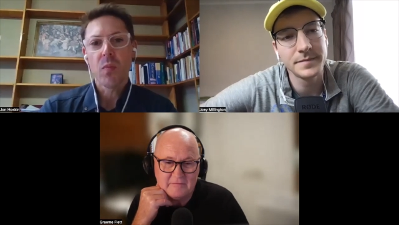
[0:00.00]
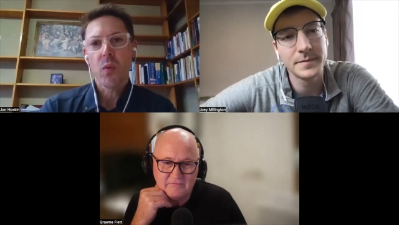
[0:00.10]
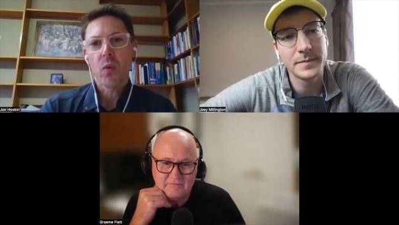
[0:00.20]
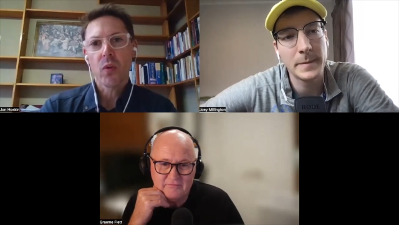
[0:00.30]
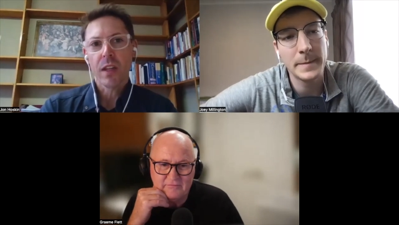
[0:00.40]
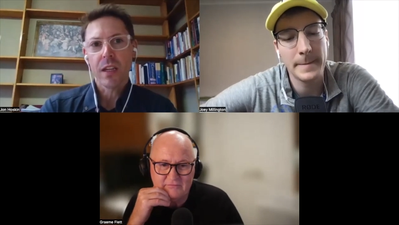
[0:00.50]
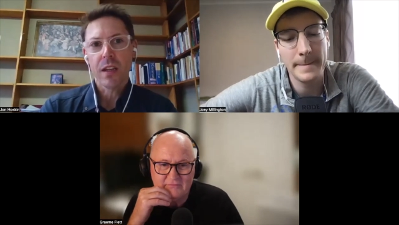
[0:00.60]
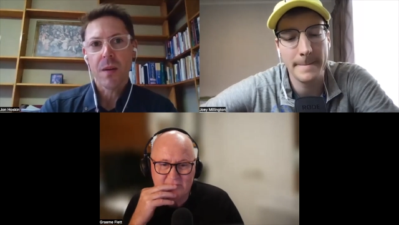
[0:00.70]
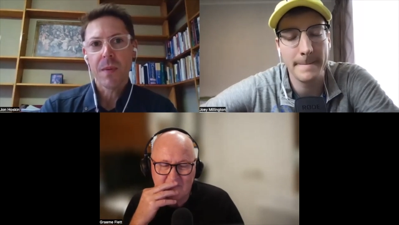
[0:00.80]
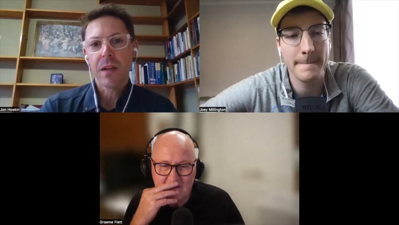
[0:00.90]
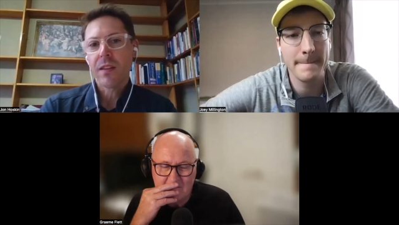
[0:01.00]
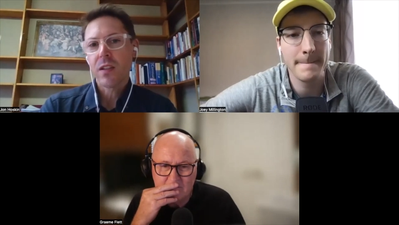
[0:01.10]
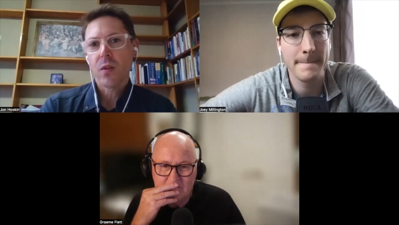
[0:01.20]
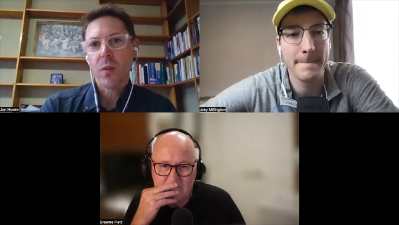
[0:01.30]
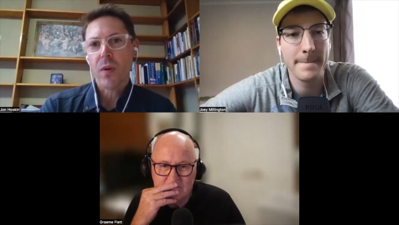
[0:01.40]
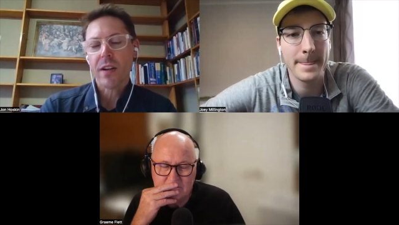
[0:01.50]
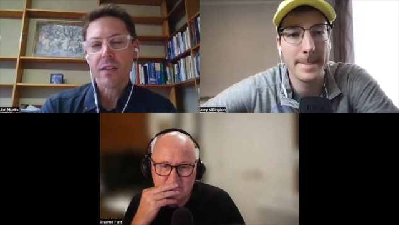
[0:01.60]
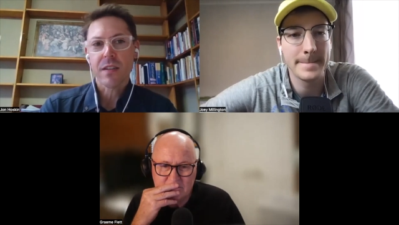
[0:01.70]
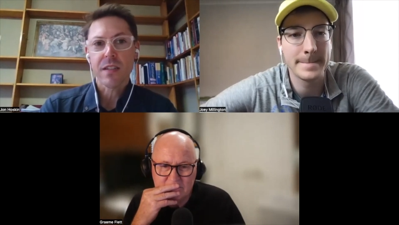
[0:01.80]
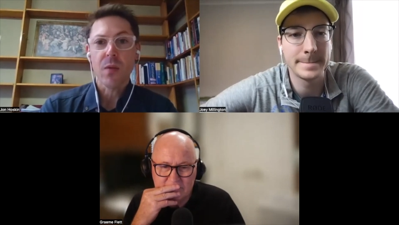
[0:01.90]
Speaker 1: broadly. I mean, there's mm. all the
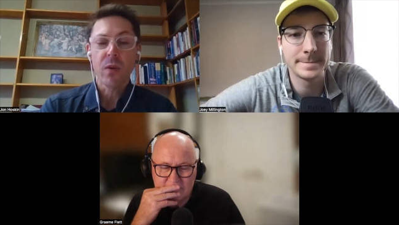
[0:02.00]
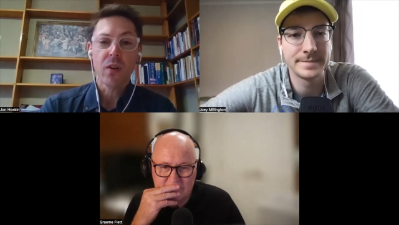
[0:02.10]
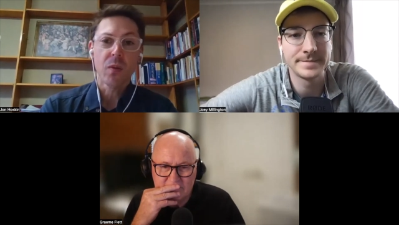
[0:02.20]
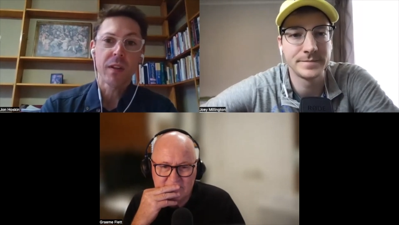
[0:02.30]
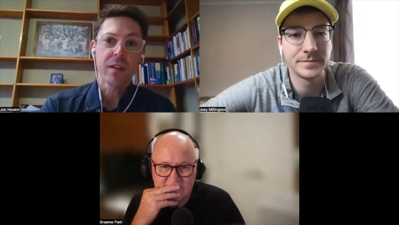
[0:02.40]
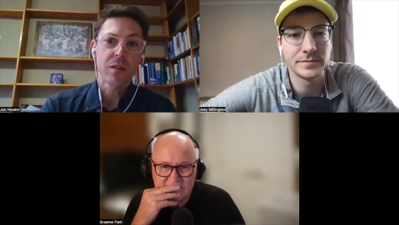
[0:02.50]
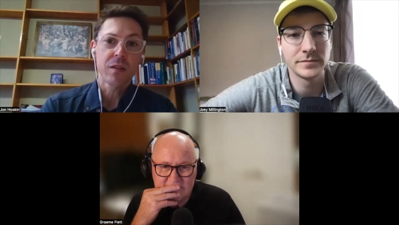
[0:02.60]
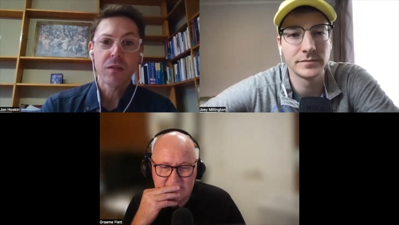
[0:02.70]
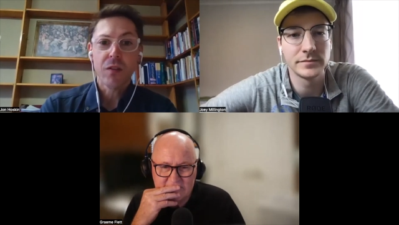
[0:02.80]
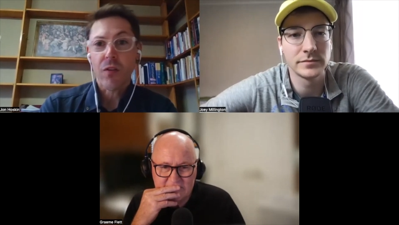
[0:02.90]
practices that we normally do.